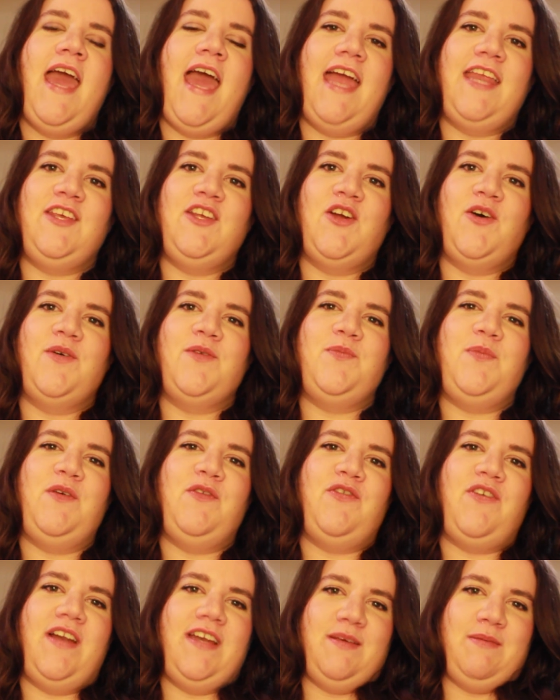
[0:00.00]
And, you know, it'd
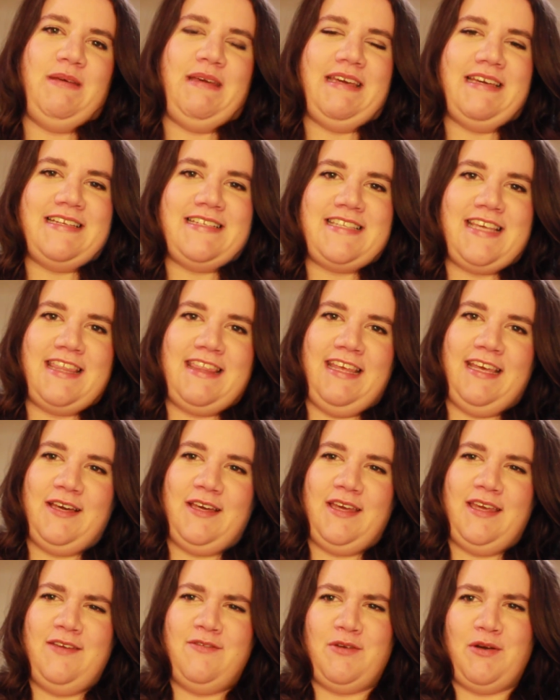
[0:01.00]
be funny because I
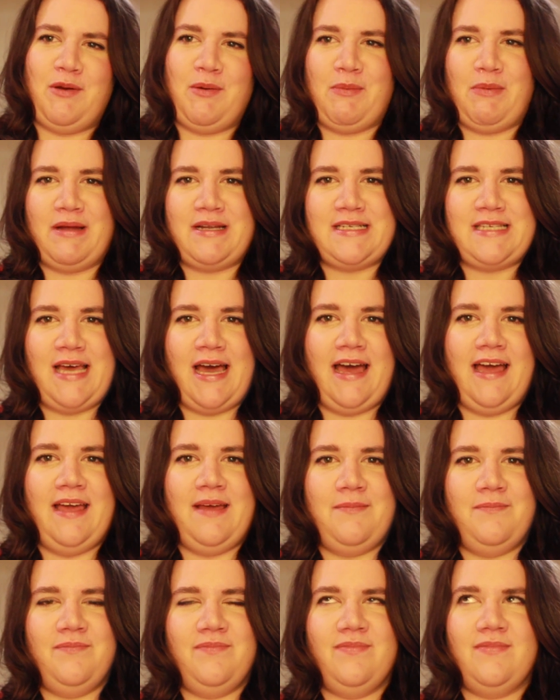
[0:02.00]
think even at one
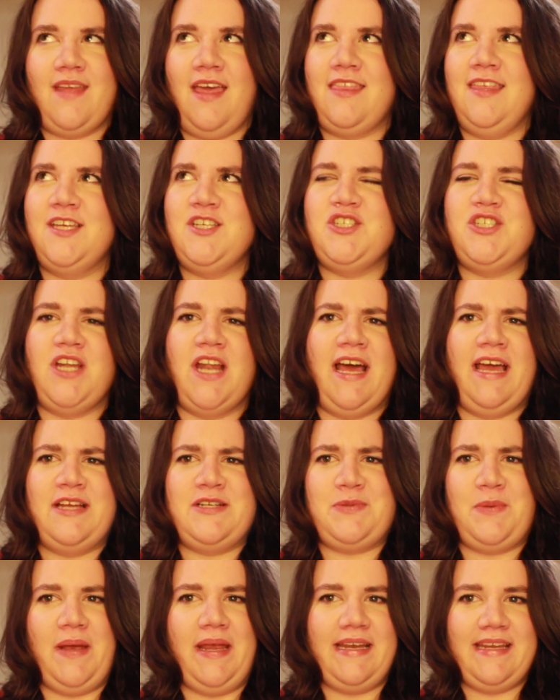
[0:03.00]
time, I think
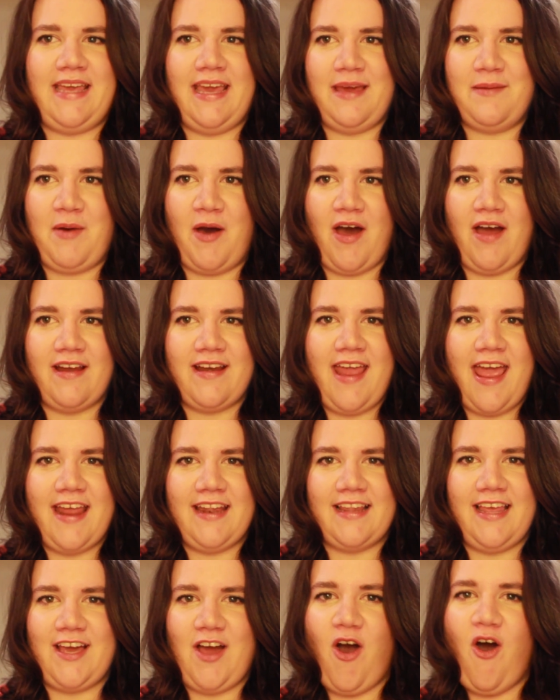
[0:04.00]
Shania Twain came on,
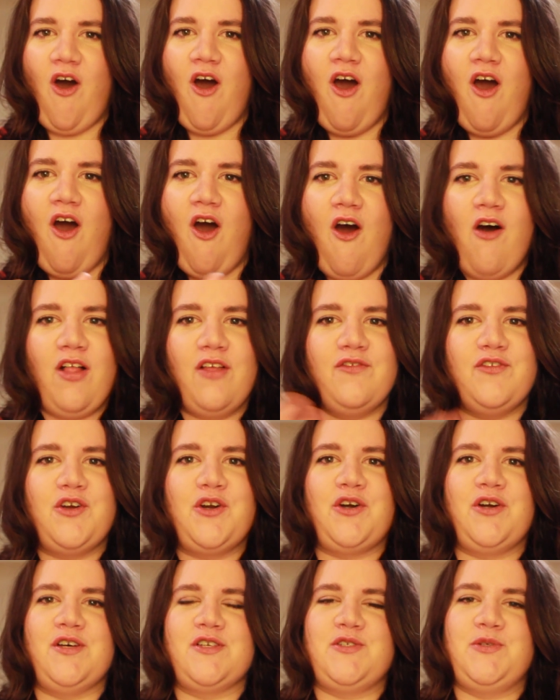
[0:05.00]
and like all of the
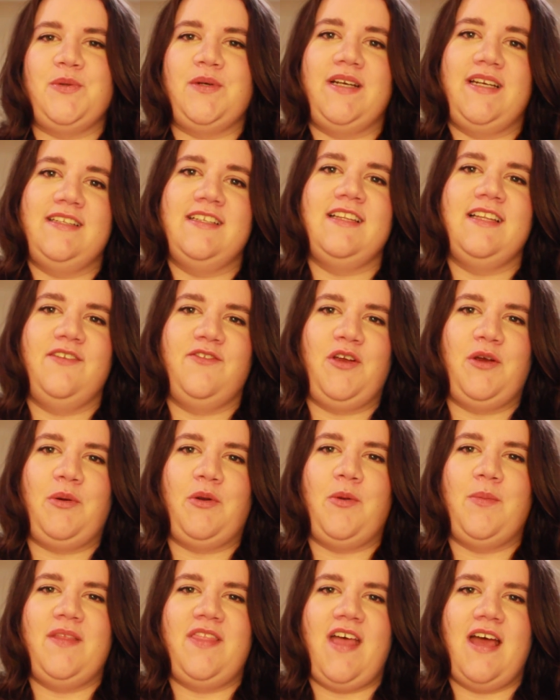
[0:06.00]
girls who were in the living
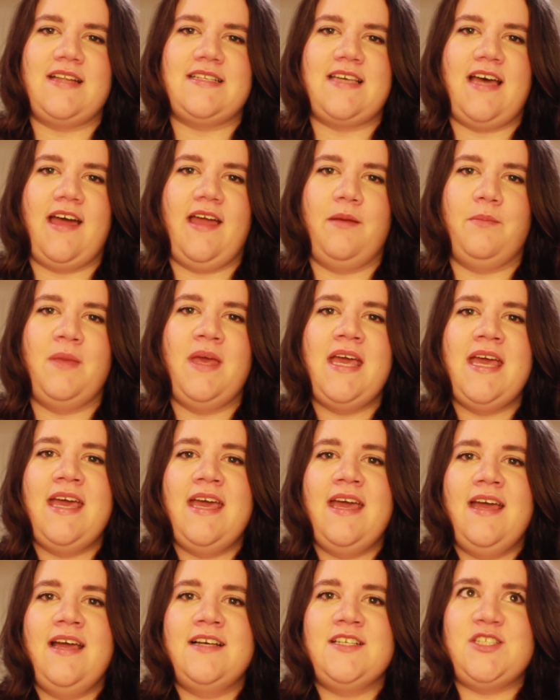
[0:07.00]
room at that time
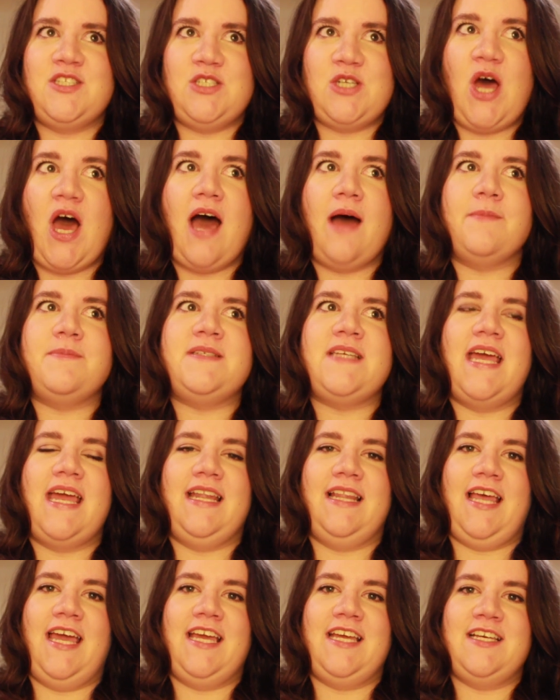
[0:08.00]
stopped
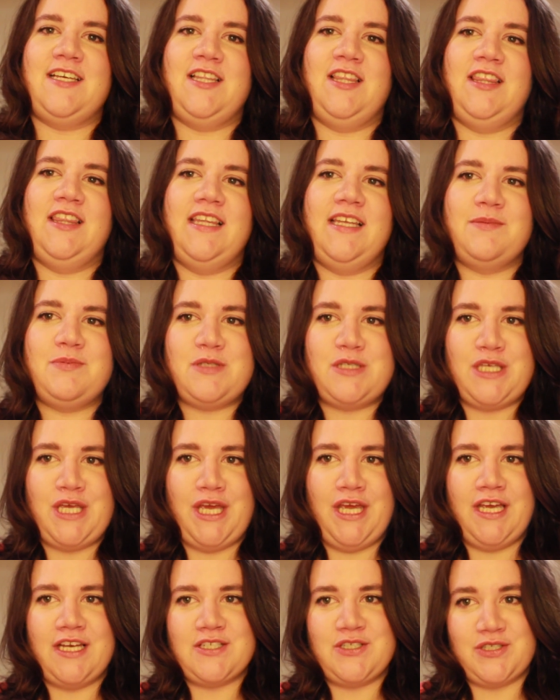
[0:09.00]
and like lip
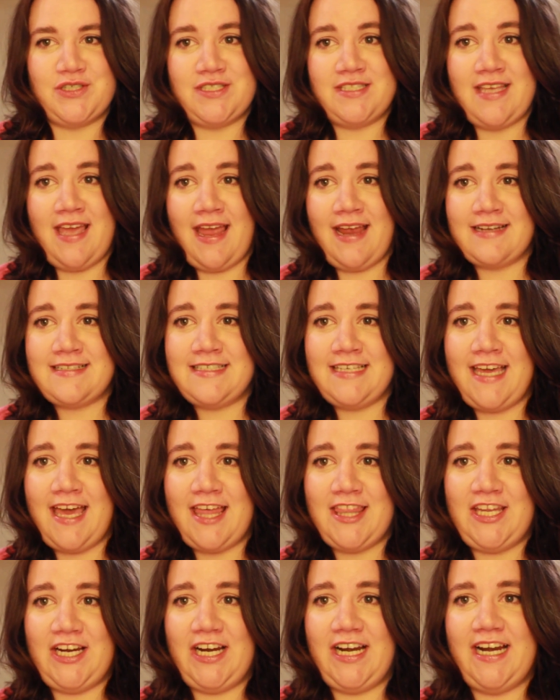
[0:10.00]
synced or sang
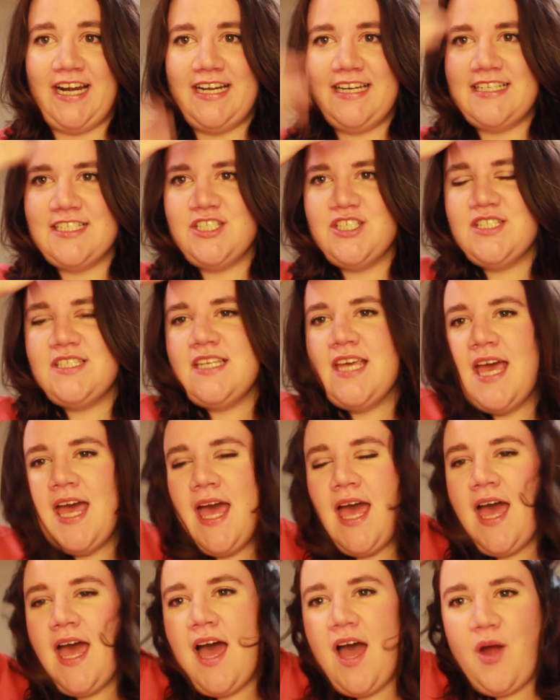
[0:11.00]
together. And it's just
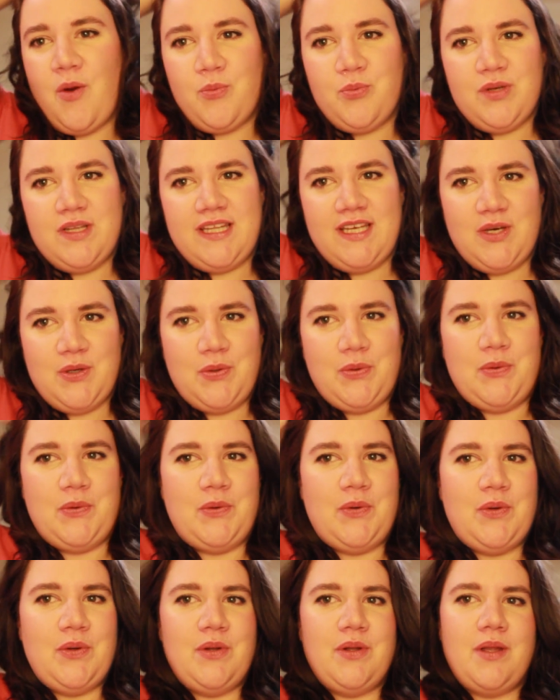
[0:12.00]
a really
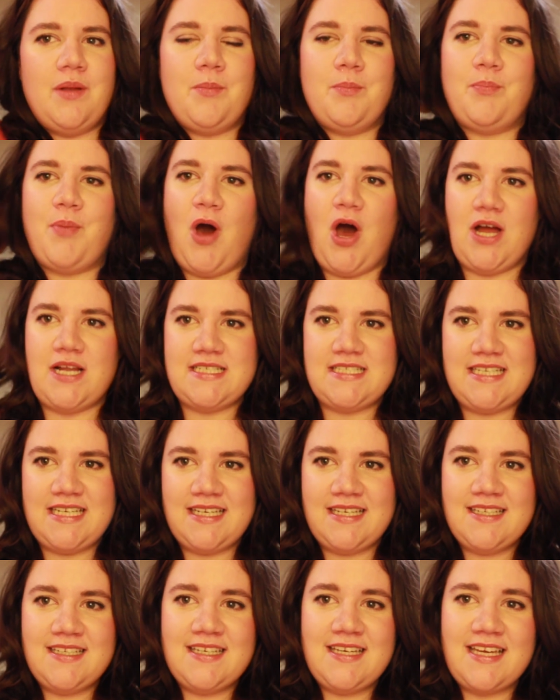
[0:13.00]
cool
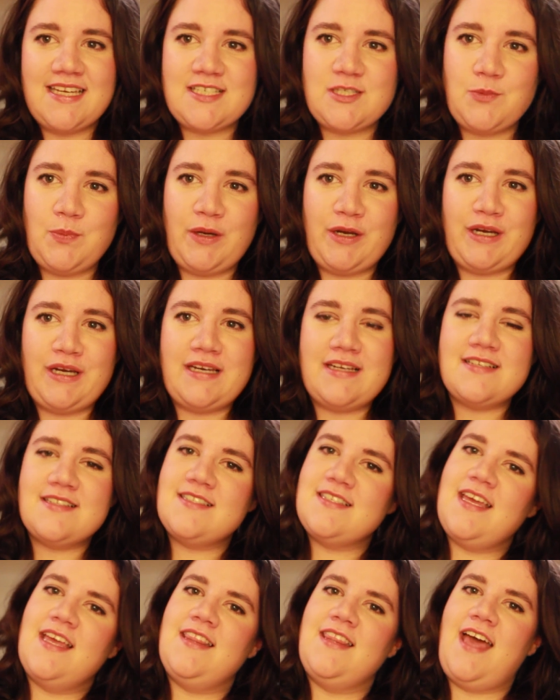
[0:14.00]
bonding
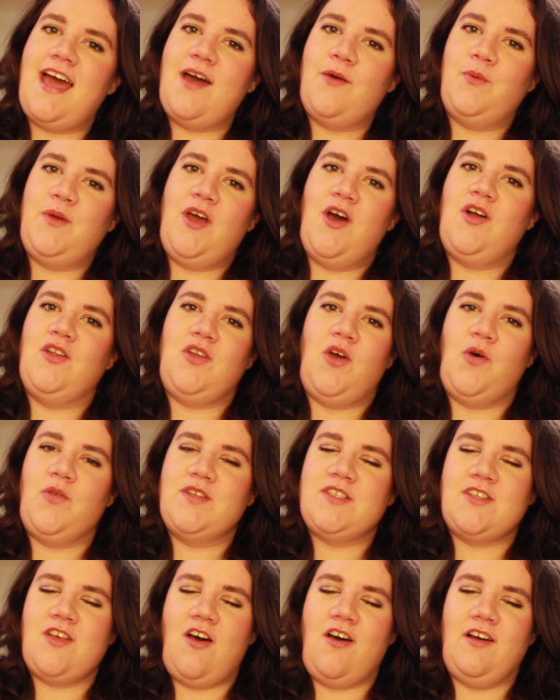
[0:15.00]
experience in that we all know
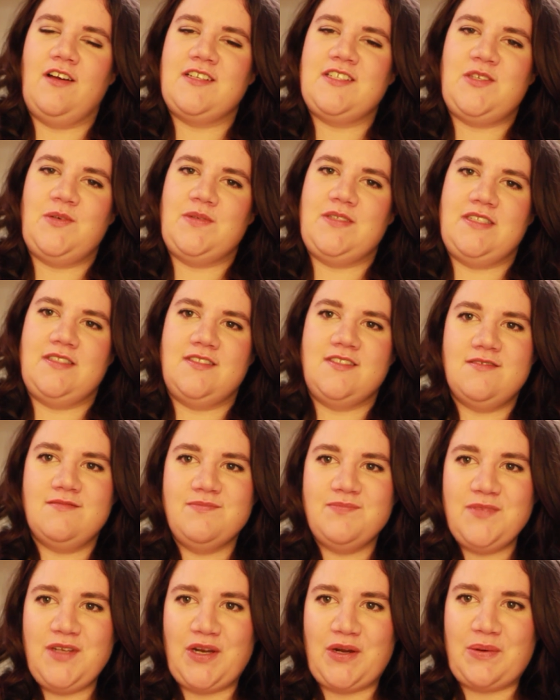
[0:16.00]
the song, so it's,
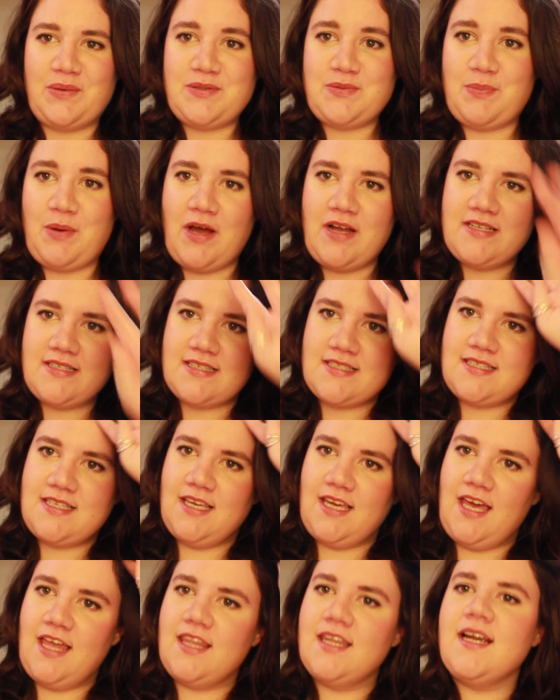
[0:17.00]
you know, it bonds us
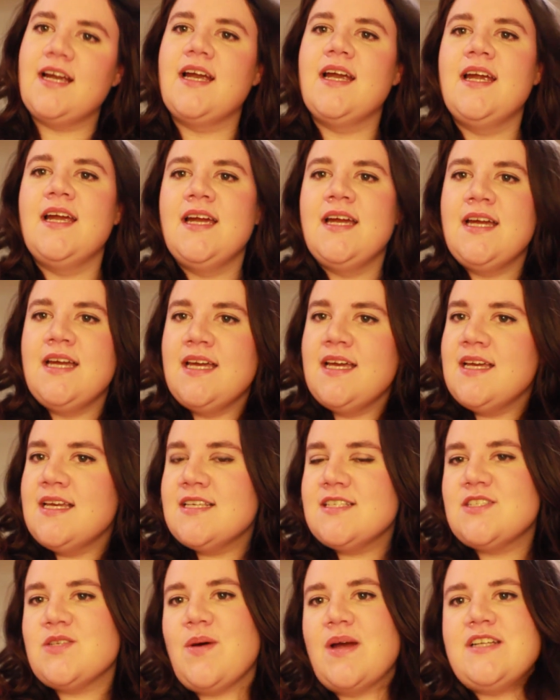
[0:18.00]
together.
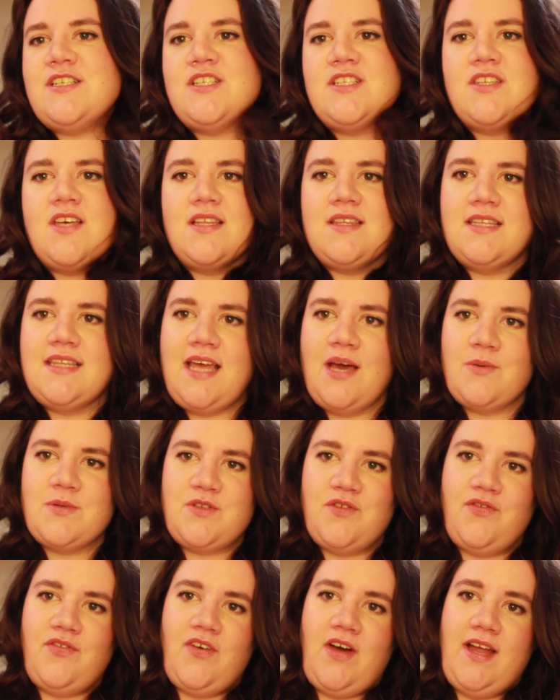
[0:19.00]
So I just thought that that
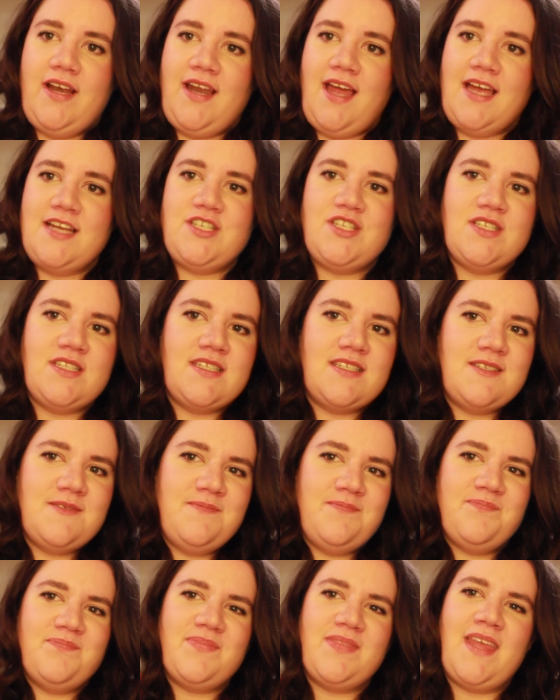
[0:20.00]
was fun. I just,
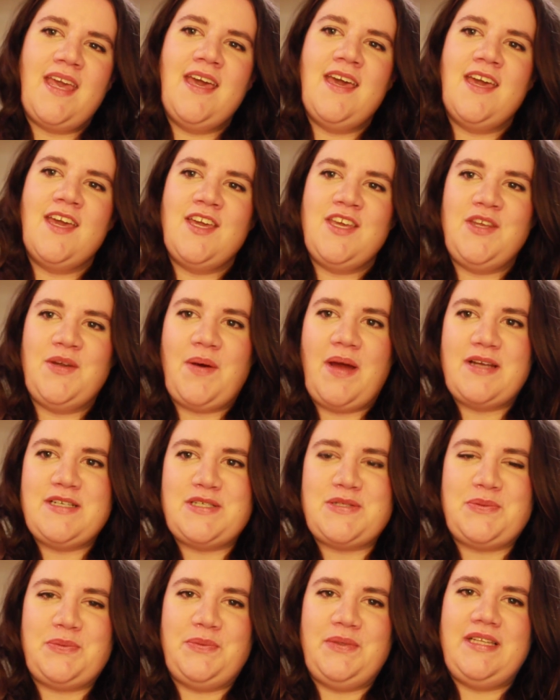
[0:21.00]
you know, I
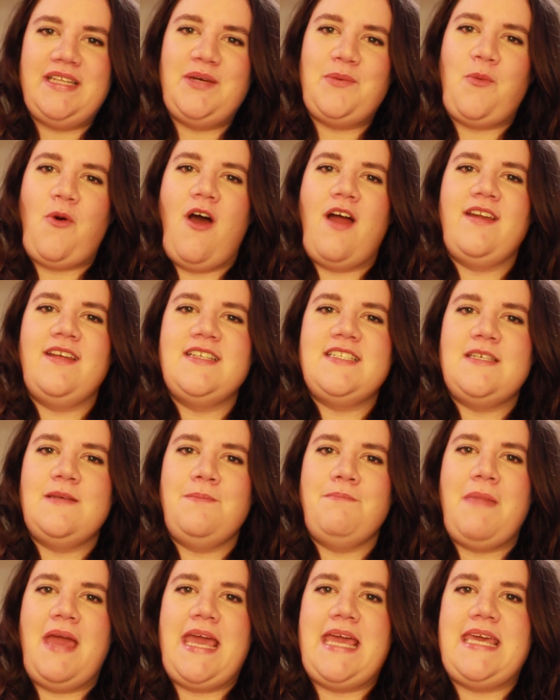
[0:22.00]
just really wanted
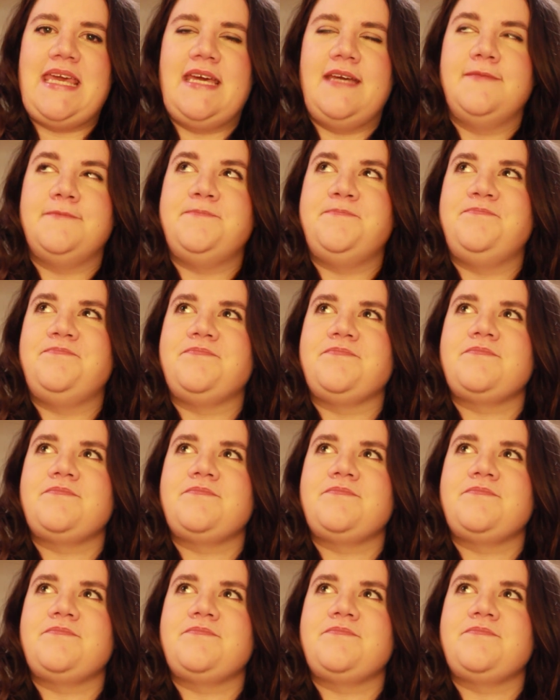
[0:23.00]
to make it